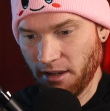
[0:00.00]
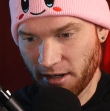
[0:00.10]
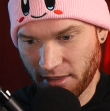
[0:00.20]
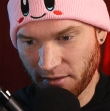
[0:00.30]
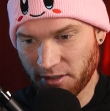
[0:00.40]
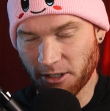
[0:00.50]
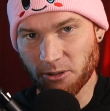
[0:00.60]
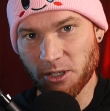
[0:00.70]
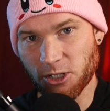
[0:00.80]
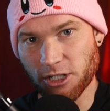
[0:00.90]
they've done all
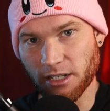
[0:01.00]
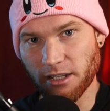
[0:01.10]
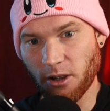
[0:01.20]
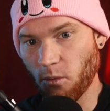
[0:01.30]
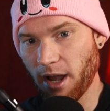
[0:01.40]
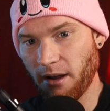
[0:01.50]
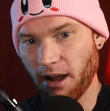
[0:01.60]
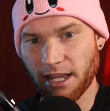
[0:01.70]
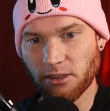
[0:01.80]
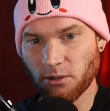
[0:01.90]
this shit and they go, wow,
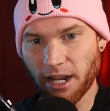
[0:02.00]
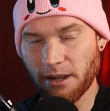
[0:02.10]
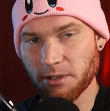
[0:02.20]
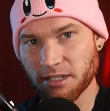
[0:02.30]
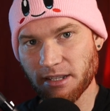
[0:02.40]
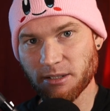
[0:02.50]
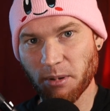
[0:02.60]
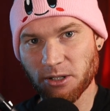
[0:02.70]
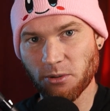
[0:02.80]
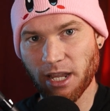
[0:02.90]
I thought I was the
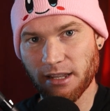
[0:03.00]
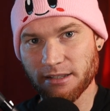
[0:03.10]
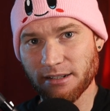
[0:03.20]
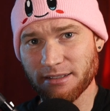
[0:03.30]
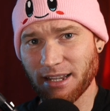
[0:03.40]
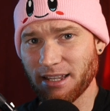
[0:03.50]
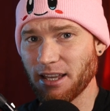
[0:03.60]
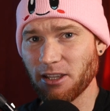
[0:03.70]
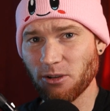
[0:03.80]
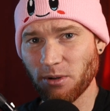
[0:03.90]
special case. And it's like, yeah,
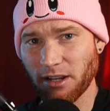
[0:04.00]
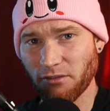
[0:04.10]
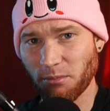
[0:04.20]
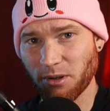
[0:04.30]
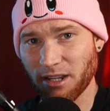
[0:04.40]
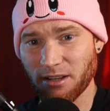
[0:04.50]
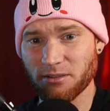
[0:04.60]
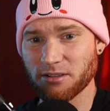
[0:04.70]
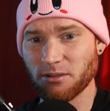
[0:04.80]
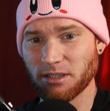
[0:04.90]
you and everybody
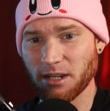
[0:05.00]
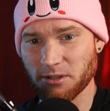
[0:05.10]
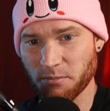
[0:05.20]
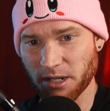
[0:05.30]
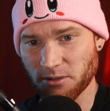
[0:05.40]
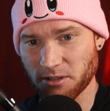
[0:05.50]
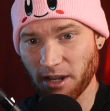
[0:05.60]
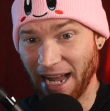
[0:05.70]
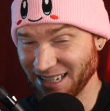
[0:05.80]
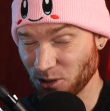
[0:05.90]
else thought they were special. So
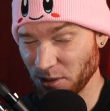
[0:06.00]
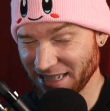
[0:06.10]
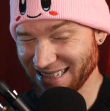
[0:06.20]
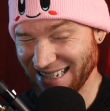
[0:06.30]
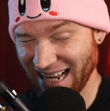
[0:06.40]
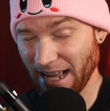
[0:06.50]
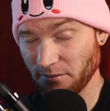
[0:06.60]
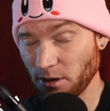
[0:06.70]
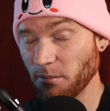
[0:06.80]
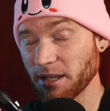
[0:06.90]
I, to this day, have
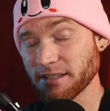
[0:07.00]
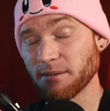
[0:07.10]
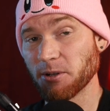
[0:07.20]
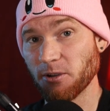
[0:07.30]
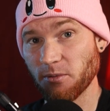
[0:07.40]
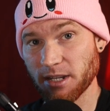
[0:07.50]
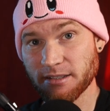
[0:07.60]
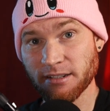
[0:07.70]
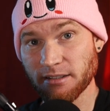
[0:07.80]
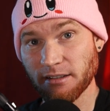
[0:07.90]
not met someone who
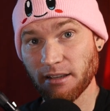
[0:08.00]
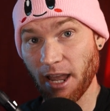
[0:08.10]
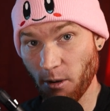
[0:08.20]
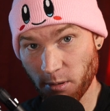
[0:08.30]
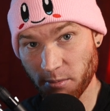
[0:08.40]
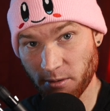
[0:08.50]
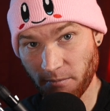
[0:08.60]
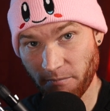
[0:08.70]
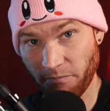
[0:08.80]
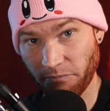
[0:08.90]
isn't helpable,
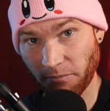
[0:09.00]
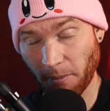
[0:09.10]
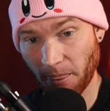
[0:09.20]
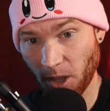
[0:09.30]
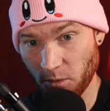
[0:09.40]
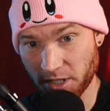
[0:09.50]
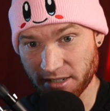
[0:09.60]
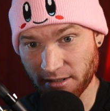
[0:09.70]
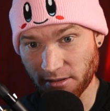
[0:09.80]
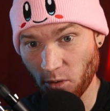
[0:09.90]
who
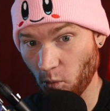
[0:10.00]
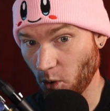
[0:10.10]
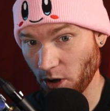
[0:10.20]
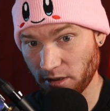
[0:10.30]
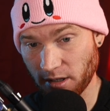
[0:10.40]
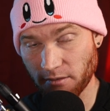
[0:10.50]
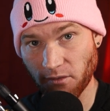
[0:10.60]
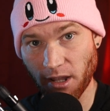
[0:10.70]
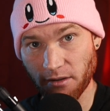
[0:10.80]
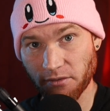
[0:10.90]
isn't worthy of
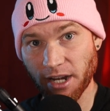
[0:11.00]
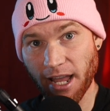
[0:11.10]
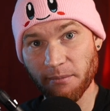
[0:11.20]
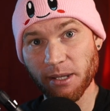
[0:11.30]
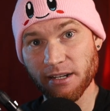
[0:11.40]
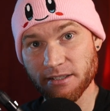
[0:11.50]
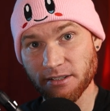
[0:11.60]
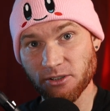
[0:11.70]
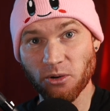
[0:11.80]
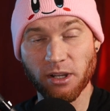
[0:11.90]
love and happiness
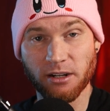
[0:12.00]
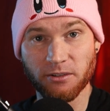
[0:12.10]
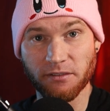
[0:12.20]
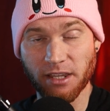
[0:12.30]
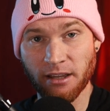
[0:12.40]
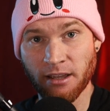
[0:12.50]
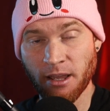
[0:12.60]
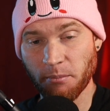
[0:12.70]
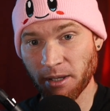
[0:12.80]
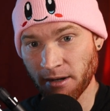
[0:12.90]
and joy and all of that.
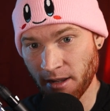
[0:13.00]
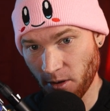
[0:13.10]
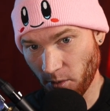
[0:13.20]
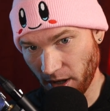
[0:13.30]
But we